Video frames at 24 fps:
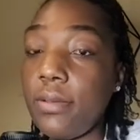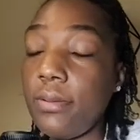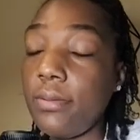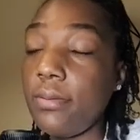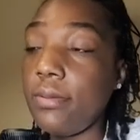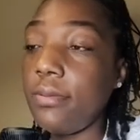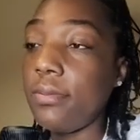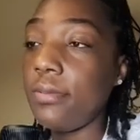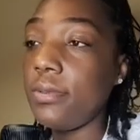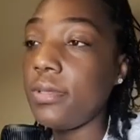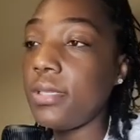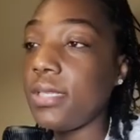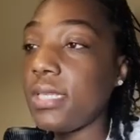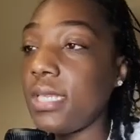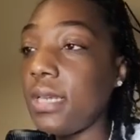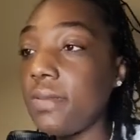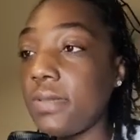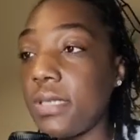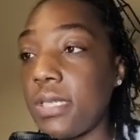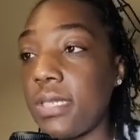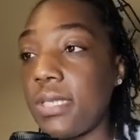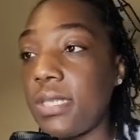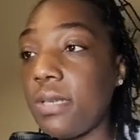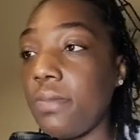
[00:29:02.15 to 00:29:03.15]
in
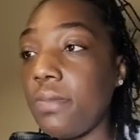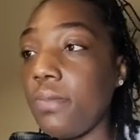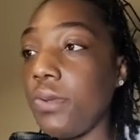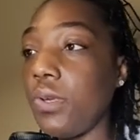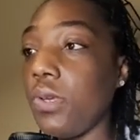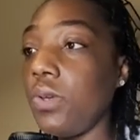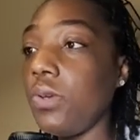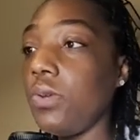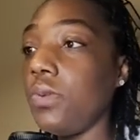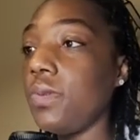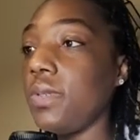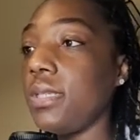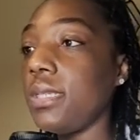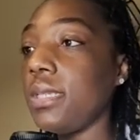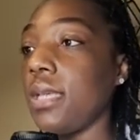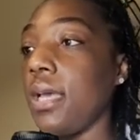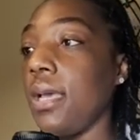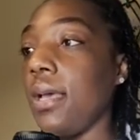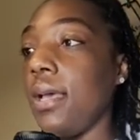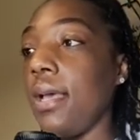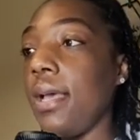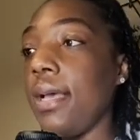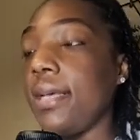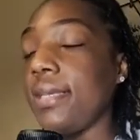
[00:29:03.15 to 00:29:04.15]
substance
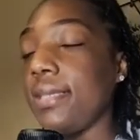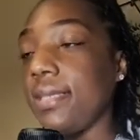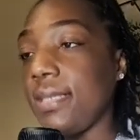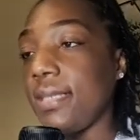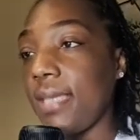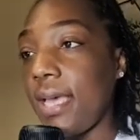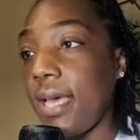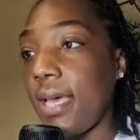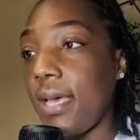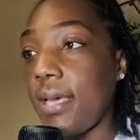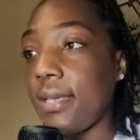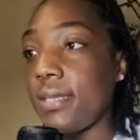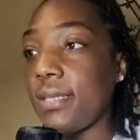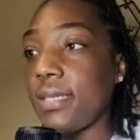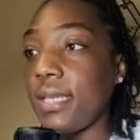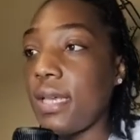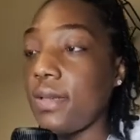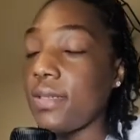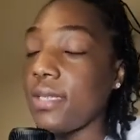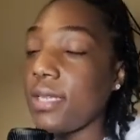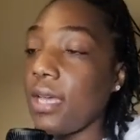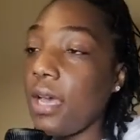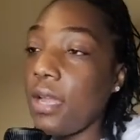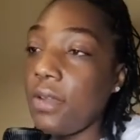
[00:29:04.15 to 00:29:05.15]
abuse,
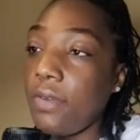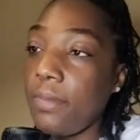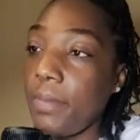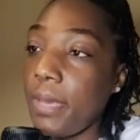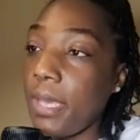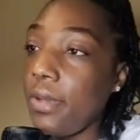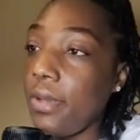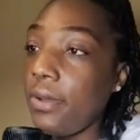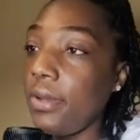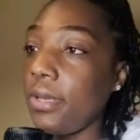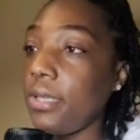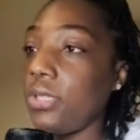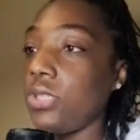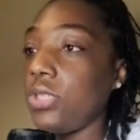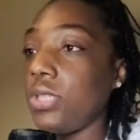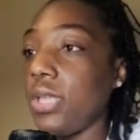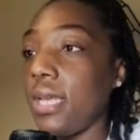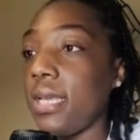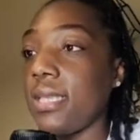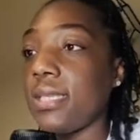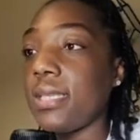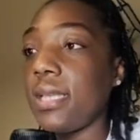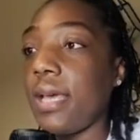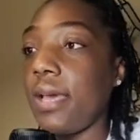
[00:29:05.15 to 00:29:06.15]
sex outside of marriage,
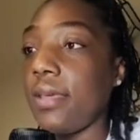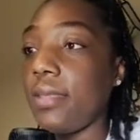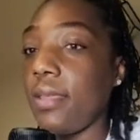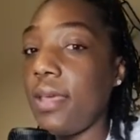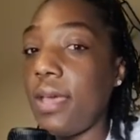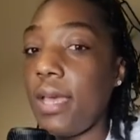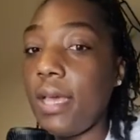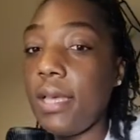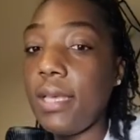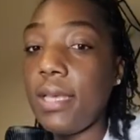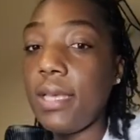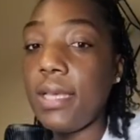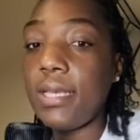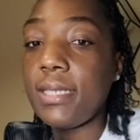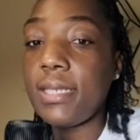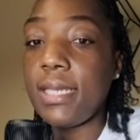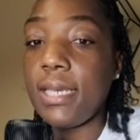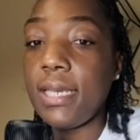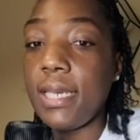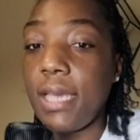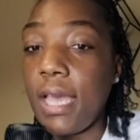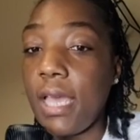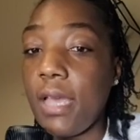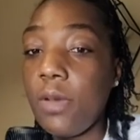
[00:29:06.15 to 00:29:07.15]
things like that
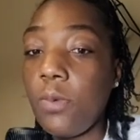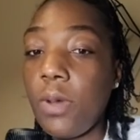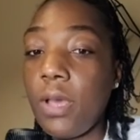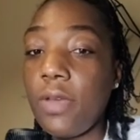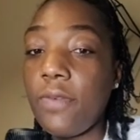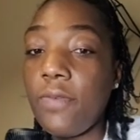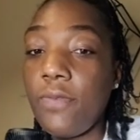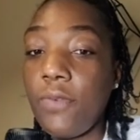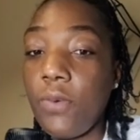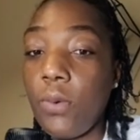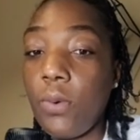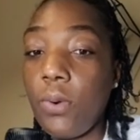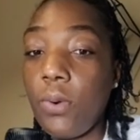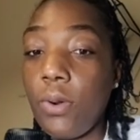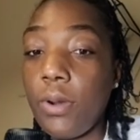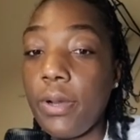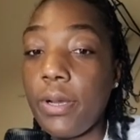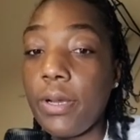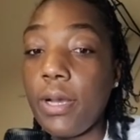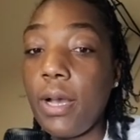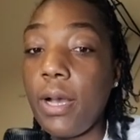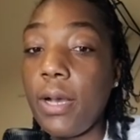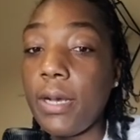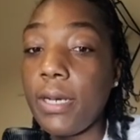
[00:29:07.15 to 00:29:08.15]
is a gateway
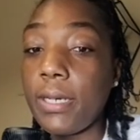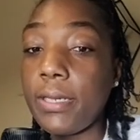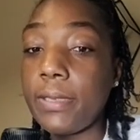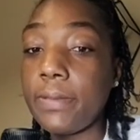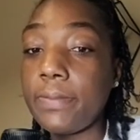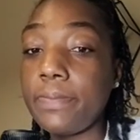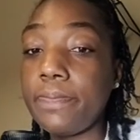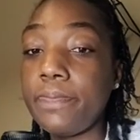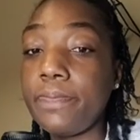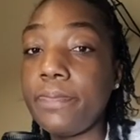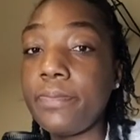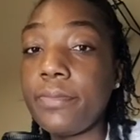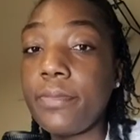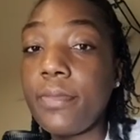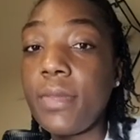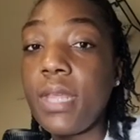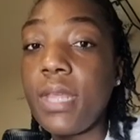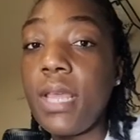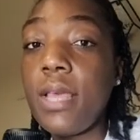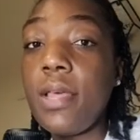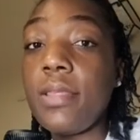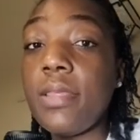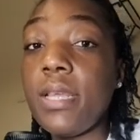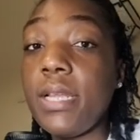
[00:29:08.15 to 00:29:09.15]
for
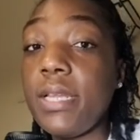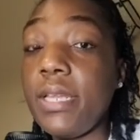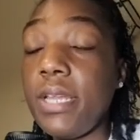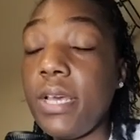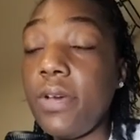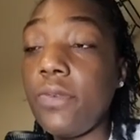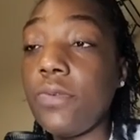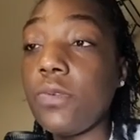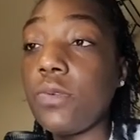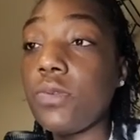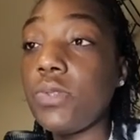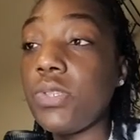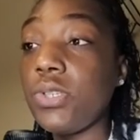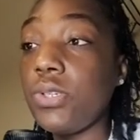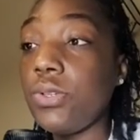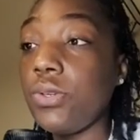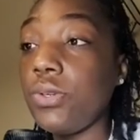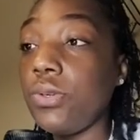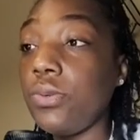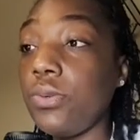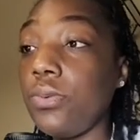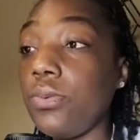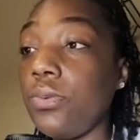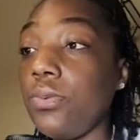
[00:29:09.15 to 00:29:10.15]
the devil
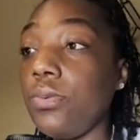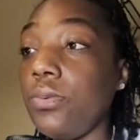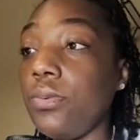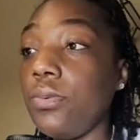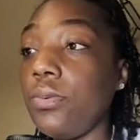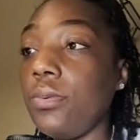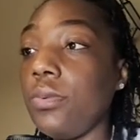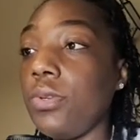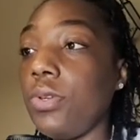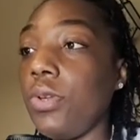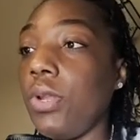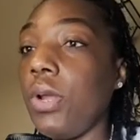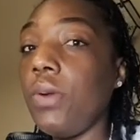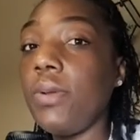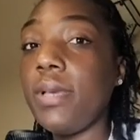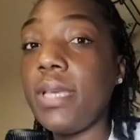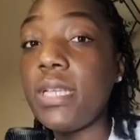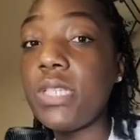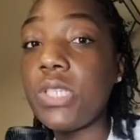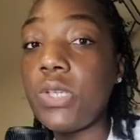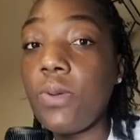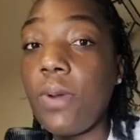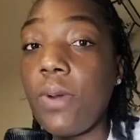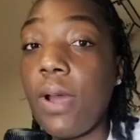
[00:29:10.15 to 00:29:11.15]
to,
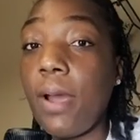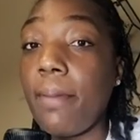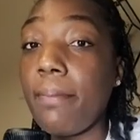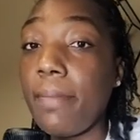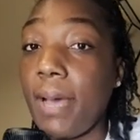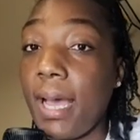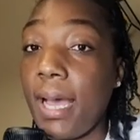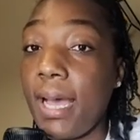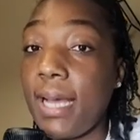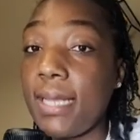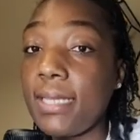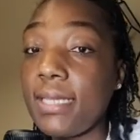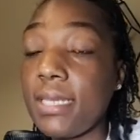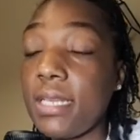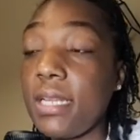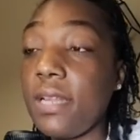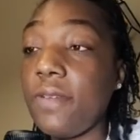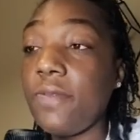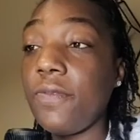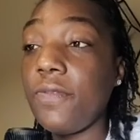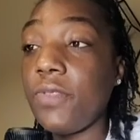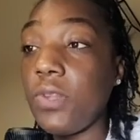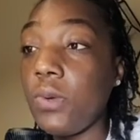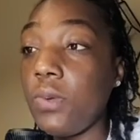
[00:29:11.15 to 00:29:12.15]
get to our minds
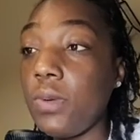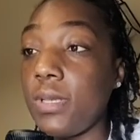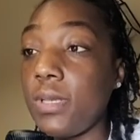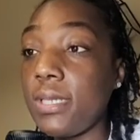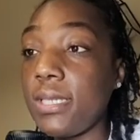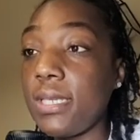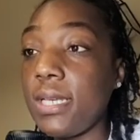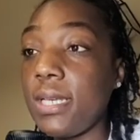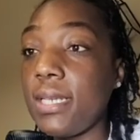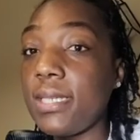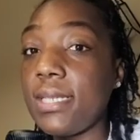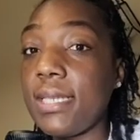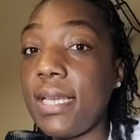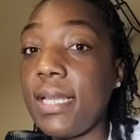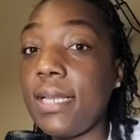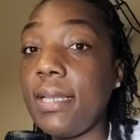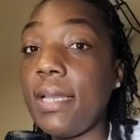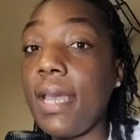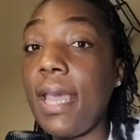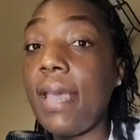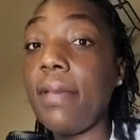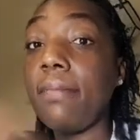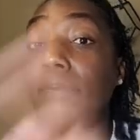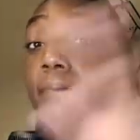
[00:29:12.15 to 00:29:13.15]
and influence us
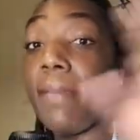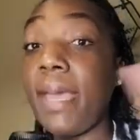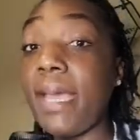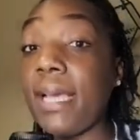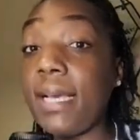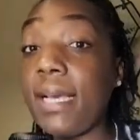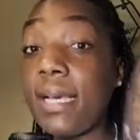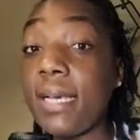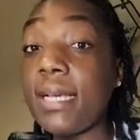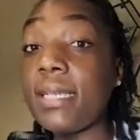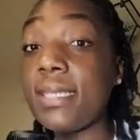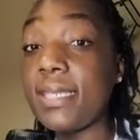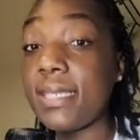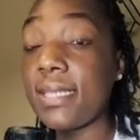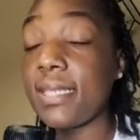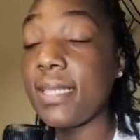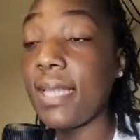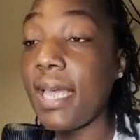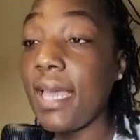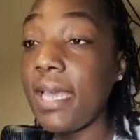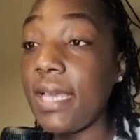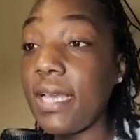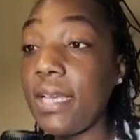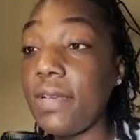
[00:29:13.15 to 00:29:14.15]
and make
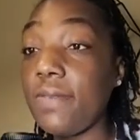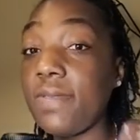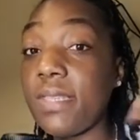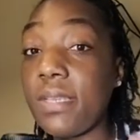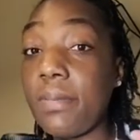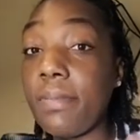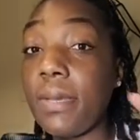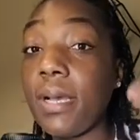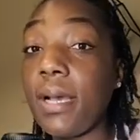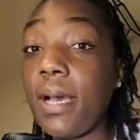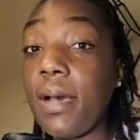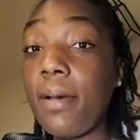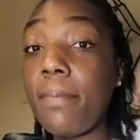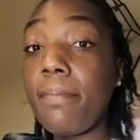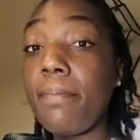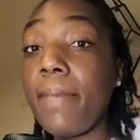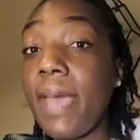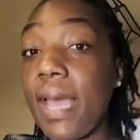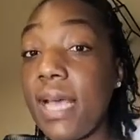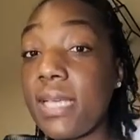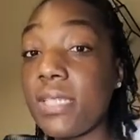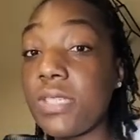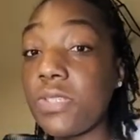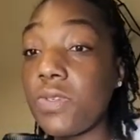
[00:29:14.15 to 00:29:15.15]
us slaves and
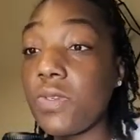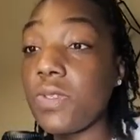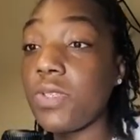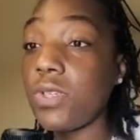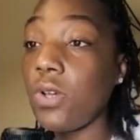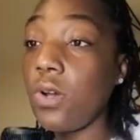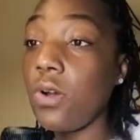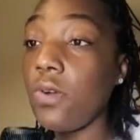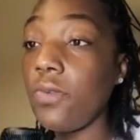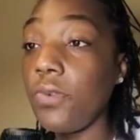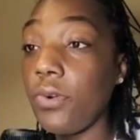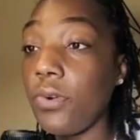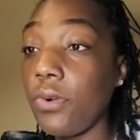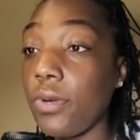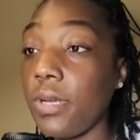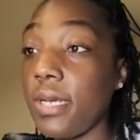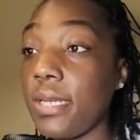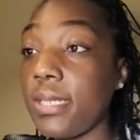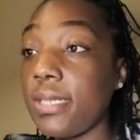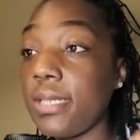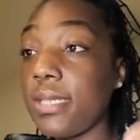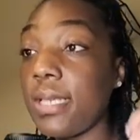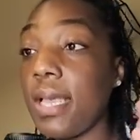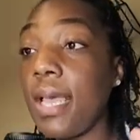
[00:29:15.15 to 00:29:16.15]
become masters
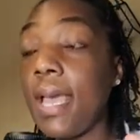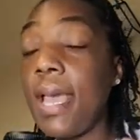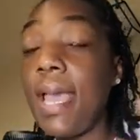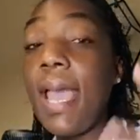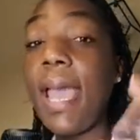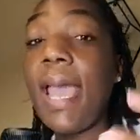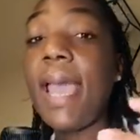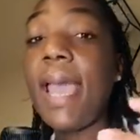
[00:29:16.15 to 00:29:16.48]
over us